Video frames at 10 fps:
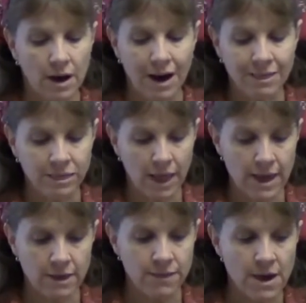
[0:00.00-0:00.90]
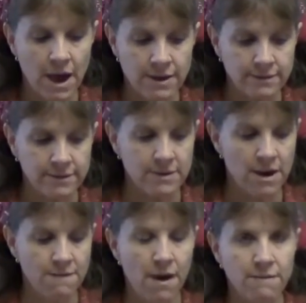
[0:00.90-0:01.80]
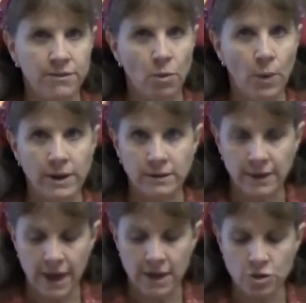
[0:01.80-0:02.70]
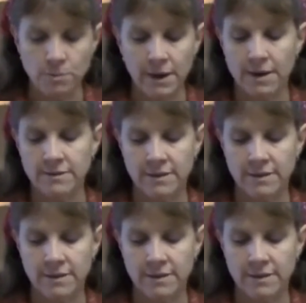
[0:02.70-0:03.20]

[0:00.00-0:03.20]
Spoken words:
I like the idea of having the weighted gauge because